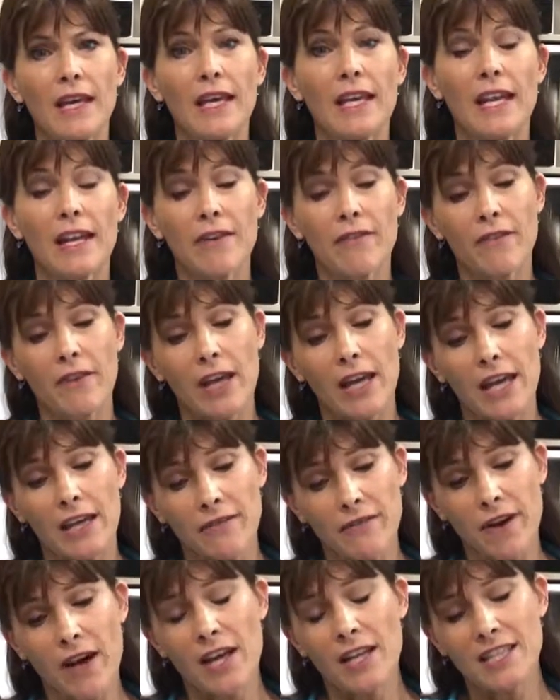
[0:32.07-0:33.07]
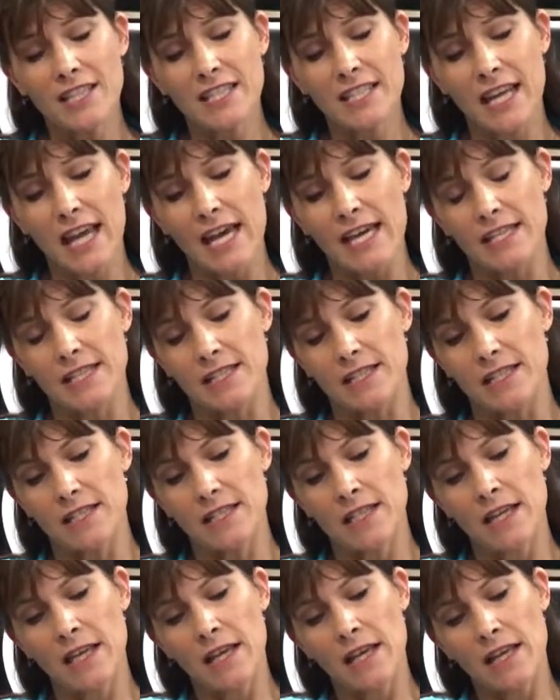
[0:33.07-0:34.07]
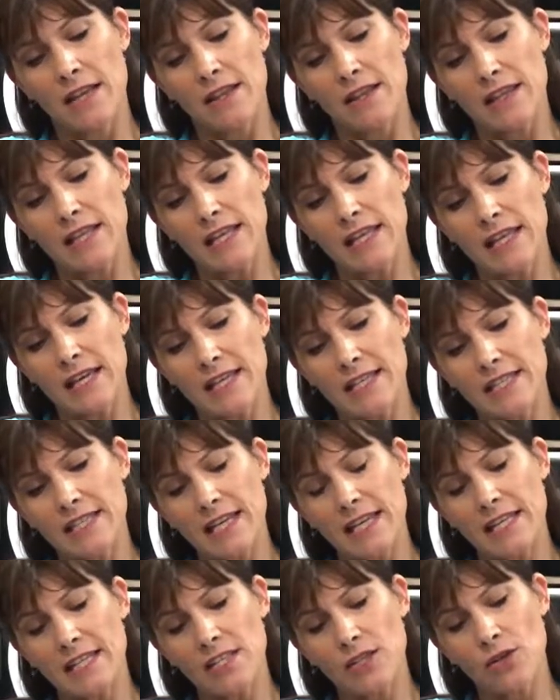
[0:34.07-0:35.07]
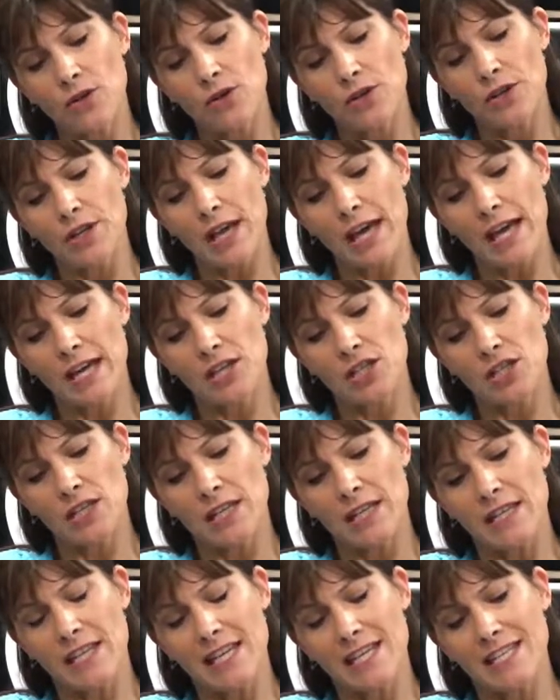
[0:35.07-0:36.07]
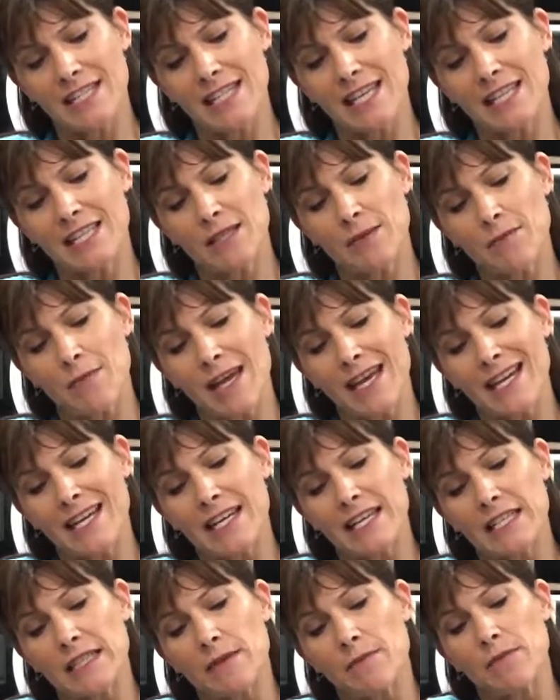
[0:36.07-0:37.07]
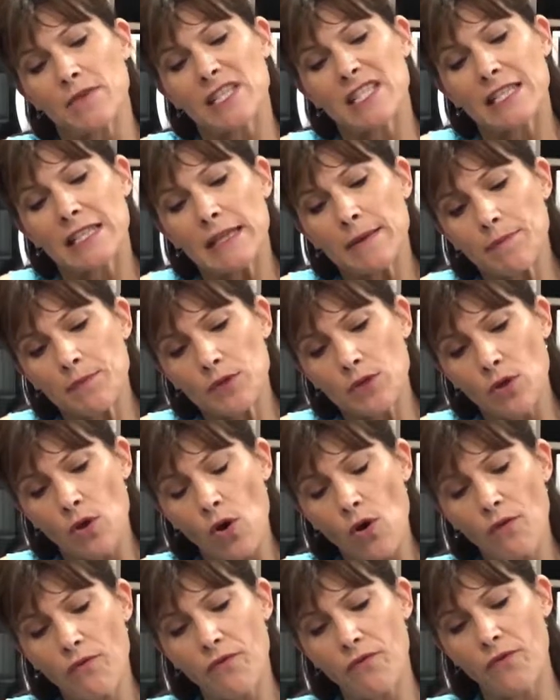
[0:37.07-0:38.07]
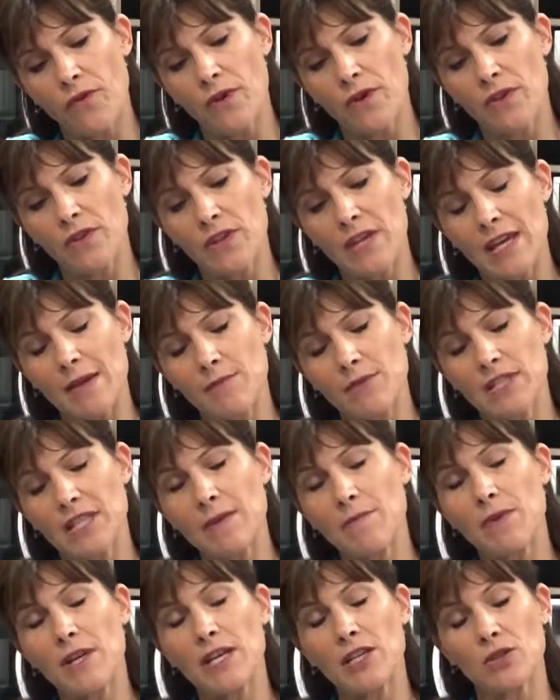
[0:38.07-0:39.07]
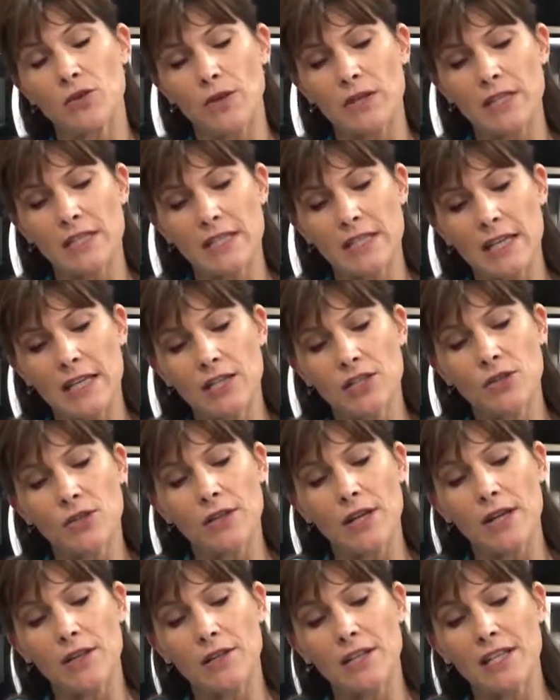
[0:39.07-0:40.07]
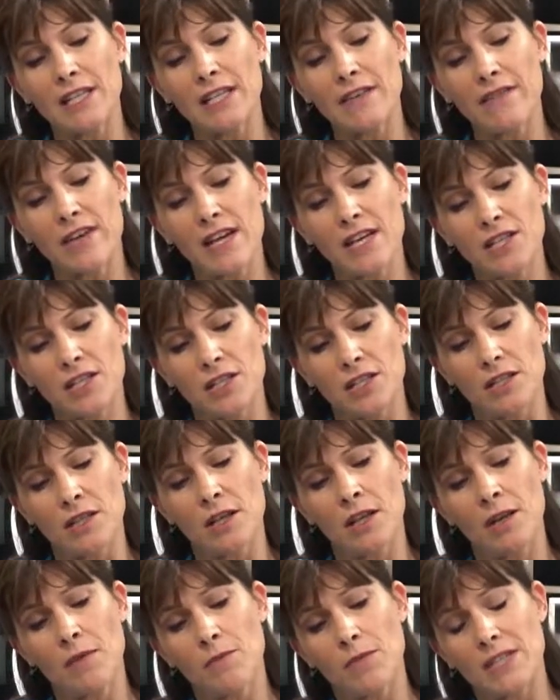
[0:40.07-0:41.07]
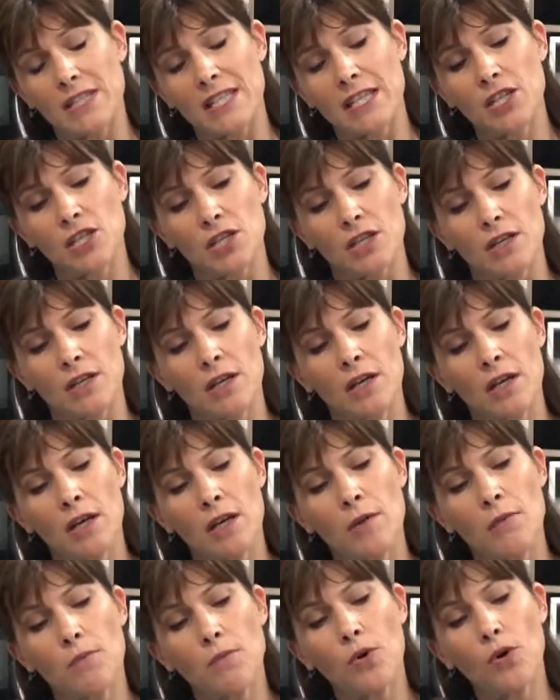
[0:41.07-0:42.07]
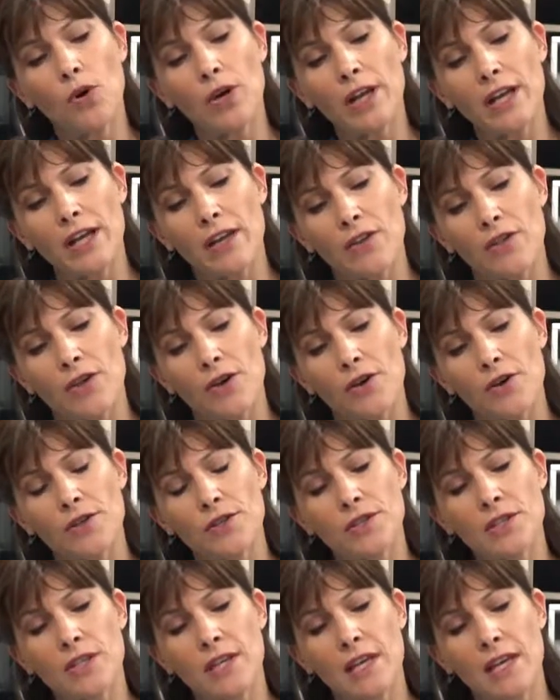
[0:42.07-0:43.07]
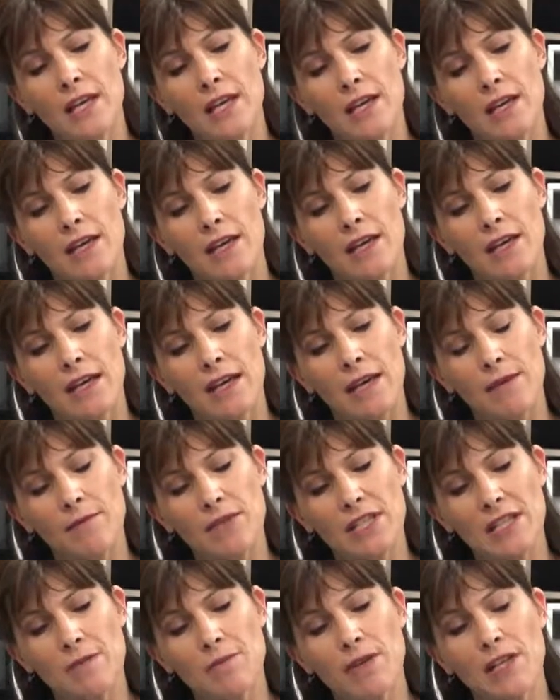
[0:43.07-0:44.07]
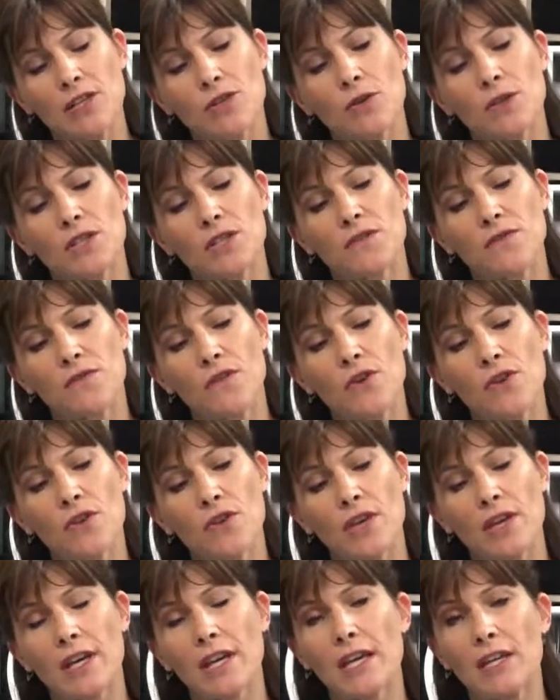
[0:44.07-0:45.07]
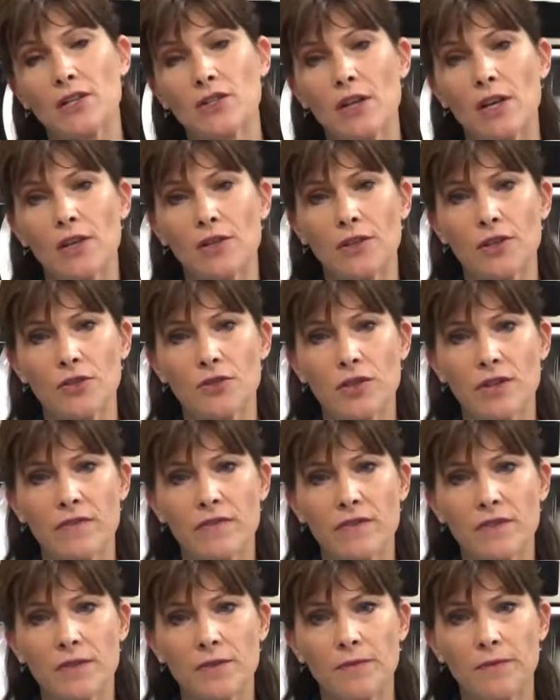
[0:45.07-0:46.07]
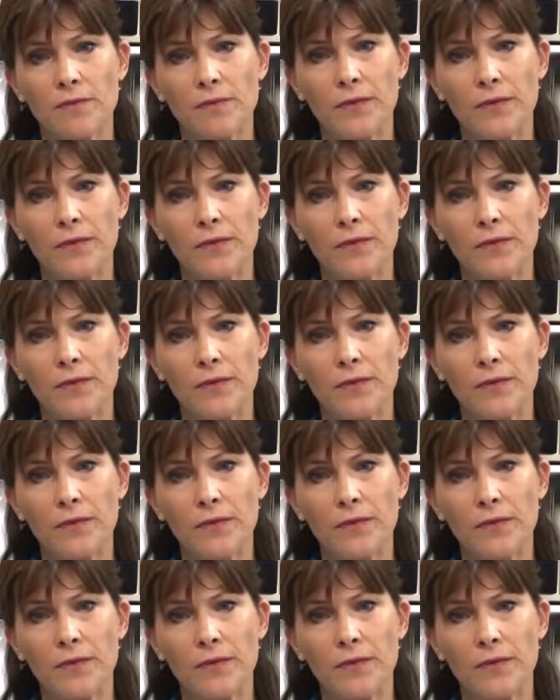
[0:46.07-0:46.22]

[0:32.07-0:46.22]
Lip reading: In advanced cases, the extensor hood, actually the extensor mechanism, slips off the MCP joints into an ulnar deviation position, pulling those MCP joints further into ulnar drift.